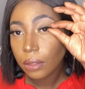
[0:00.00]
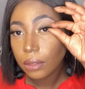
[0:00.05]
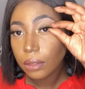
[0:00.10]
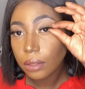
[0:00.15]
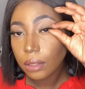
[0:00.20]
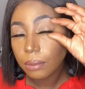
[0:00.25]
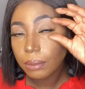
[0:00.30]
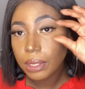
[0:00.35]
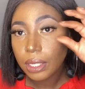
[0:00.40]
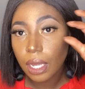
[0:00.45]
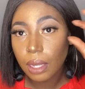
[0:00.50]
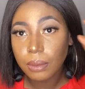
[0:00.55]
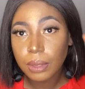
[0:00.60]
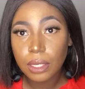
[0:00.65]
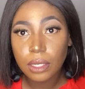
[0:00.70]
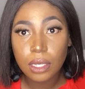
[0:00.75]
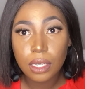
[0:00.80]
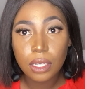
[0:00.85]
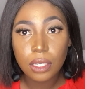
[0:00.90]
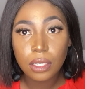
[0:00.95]
Sometimes
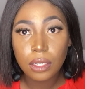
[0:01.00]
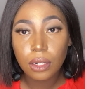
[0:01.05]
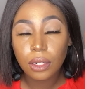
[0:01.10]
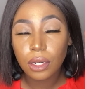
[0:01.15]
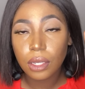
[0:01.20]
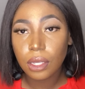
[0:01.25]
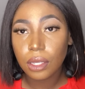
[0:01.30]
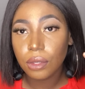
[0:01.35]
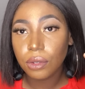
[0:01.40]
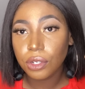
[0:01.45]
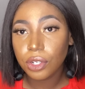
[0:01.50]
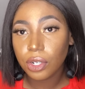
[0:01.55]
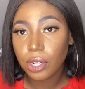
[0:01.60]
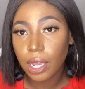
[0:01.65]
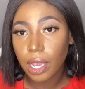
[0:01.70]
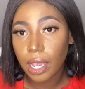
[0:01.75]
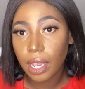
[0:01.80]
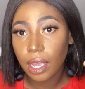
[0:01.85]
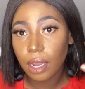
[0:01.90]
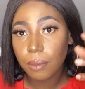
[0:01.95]
it's easier to use your
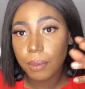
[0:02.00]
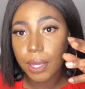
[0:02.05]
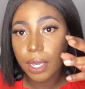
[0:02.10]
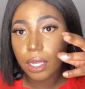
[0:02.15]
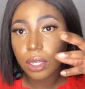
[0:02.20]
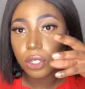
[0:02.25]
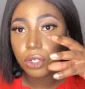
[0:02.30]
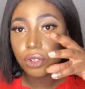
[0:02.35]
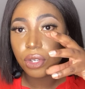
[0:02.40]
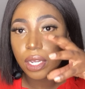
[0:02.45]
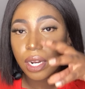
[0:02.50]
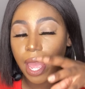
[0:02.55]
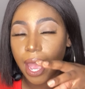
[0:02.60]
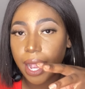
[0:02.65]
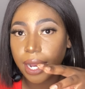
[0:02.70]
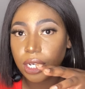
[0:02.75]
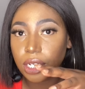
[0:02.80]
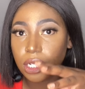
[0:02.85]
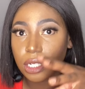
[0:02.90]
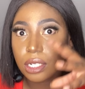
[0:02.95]
hand because you can
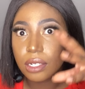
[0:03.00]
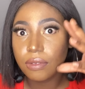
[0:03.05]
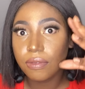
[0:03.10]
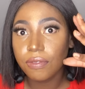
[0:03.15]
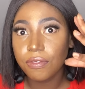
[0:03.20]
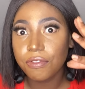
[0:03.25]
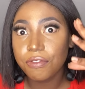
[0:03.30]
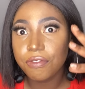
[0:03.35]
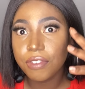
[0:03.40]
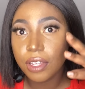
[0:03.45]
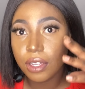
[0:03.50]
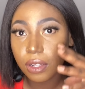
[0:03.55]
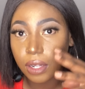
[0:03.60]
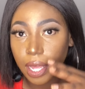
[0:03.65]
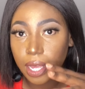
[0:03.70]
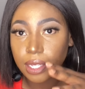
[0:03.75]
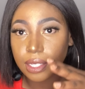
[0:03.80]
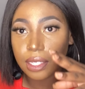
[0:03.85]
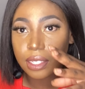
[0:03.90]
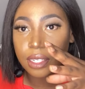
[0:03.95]
actually feel
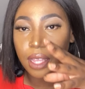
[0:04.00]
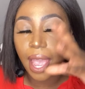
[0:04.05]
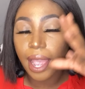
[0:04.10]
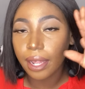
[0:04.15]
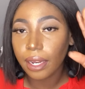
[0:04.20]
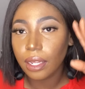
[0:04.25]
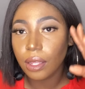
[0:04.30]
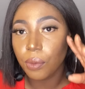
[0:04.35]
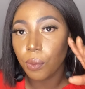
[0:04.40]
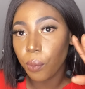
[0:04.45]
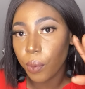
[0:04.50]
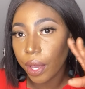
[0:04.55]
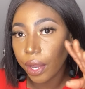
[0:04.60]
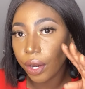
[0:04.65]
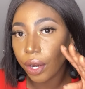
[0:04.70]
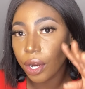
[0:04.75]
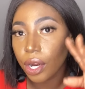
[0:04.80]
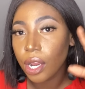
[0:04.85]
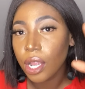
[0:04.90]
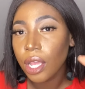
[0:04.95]
exactly
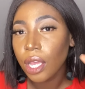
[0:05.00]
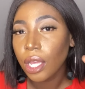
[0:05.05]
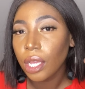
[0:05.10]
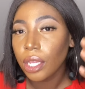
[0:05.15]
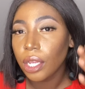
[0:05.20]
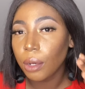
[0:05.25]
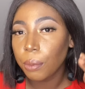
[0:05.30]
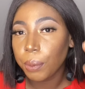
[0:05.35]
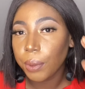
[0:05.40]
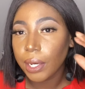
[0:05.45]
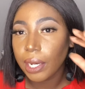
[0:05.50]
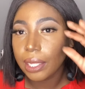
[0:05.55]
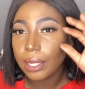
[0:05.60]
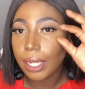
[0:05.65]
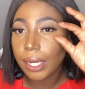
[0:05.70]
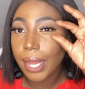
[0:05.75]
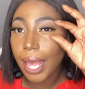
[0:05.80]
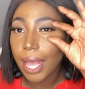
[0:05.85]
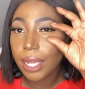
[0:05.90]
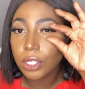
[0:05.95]
where you're putting the
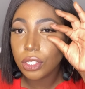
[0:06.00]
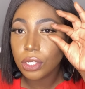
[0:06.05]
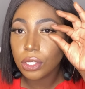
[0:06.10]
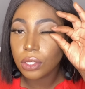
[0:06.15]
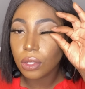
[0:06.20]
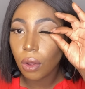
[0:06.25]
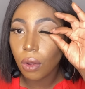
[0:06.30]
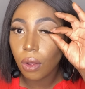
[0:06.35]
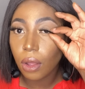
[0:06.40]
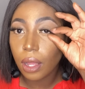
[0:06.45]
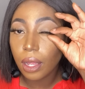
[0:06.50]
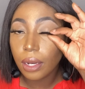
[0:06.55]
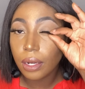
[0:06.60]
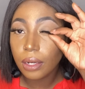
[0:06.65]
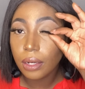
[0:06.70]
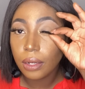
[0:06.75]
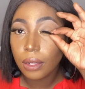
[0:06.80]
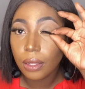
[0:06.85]
lashes on.